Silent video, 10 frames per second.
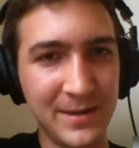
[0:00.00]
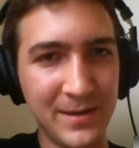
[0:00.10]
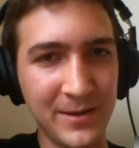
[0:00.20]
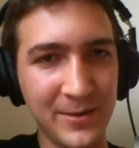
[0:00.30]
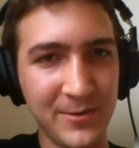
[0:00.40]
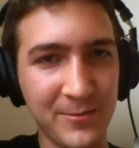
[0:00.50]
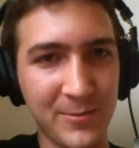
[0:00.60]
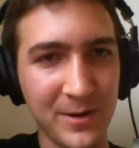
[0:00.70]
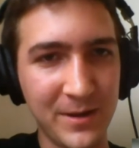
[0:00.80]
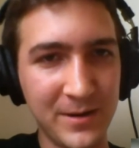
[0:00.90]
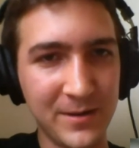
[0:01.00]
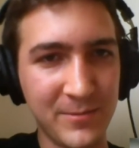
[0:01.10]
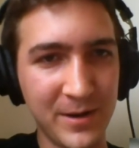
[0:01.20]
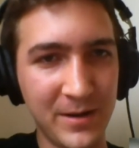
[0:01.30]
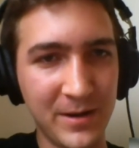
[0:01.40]
that you're working on
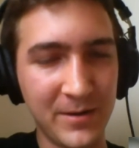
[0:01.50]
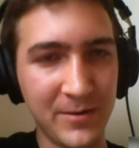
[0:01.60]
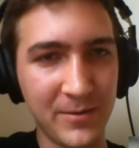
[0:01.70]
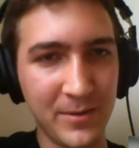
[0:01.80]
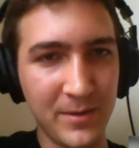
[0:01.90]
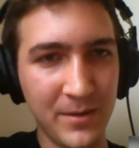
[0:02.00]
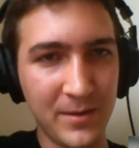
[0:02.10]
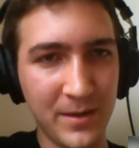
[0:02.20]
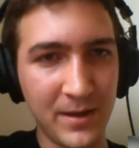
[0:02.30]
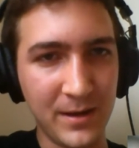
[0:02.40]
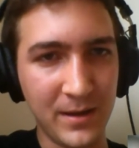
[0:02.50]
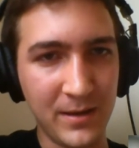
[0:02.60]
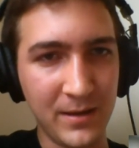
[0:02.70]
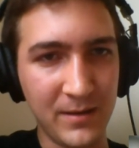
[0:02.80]
right now, any